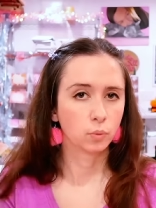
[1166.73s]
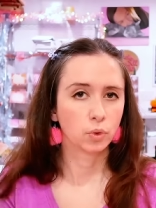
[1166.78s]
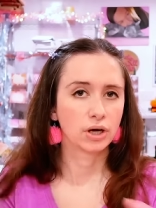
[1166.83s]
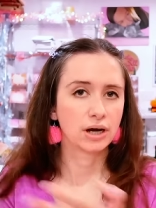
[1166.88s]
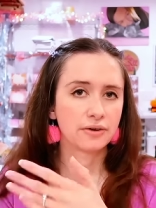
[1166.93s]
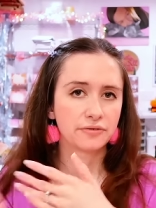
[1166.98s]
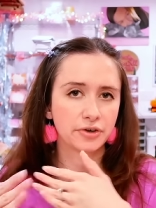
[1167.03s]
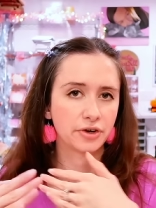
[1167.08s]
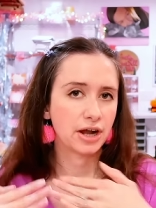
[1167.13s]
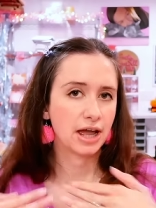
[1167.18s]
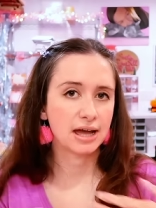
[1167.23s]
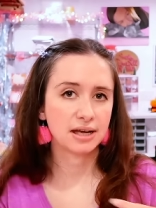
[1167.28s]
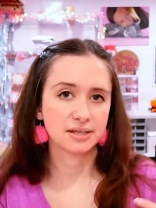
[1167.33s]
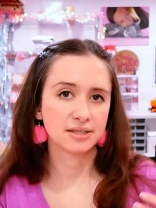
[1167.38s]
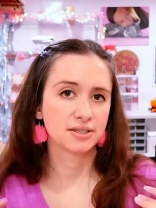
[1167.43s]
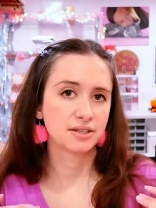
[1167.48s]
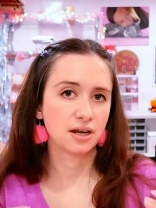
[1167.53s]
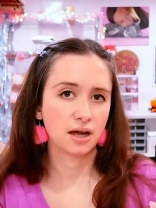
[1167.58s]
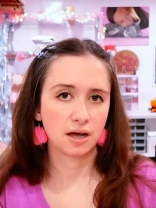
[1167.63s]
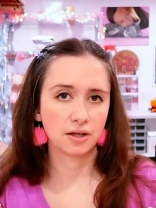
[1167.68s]
whatever
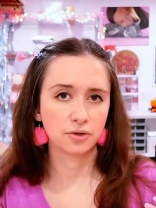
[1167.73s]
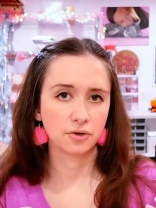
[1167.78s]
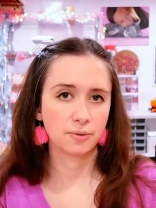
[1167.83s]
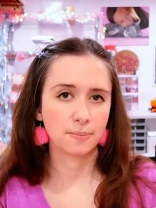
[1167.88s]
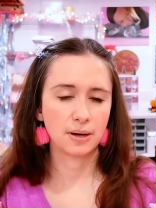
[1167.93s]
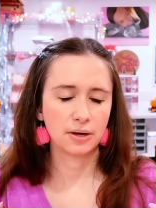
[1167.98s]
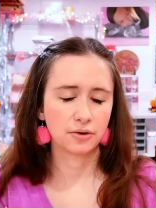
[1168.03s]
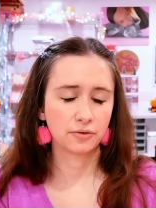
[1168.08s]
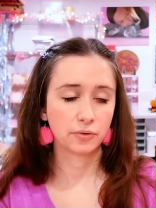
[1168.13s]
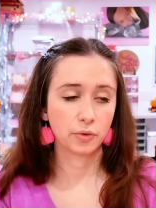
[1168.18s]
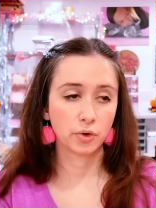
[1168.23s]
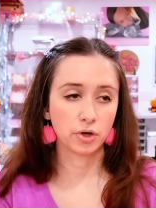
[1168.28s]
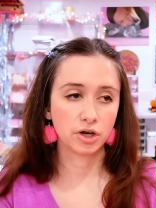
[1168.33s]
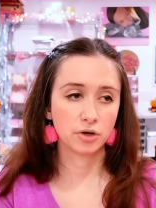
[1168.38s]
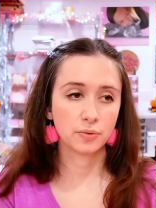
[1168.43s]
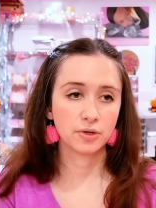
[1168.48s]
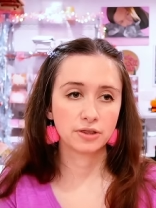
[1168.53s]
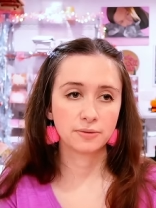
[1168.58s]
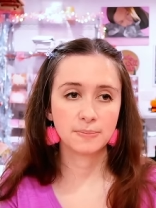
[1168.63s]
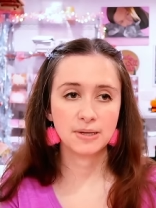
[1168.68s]
X dollar amount of order
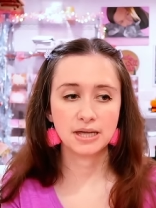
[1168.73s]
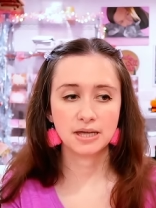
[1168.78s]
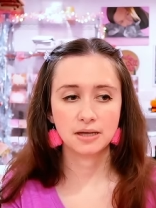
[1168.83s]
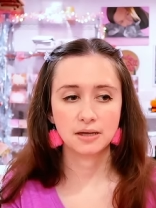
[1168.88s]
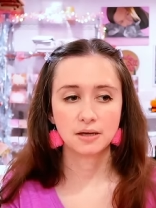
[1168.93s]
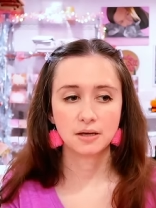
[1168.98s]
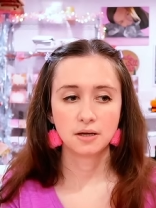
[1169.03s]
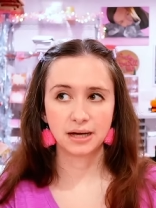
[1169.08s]
with me,